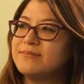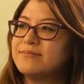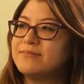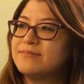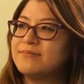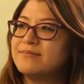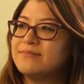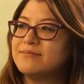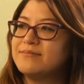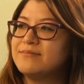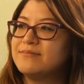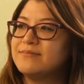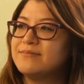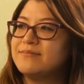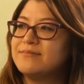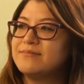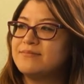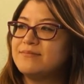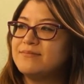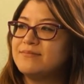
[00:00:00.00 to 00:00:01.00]

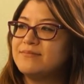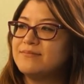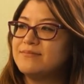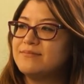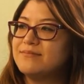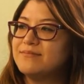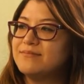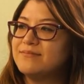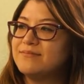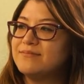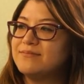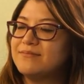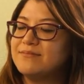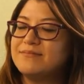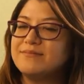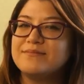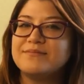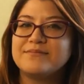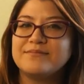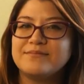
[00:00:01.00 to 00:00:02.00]

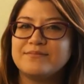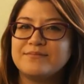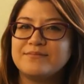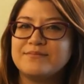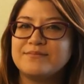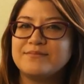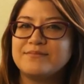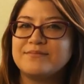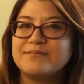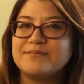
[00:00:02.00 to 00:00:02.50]
(silent)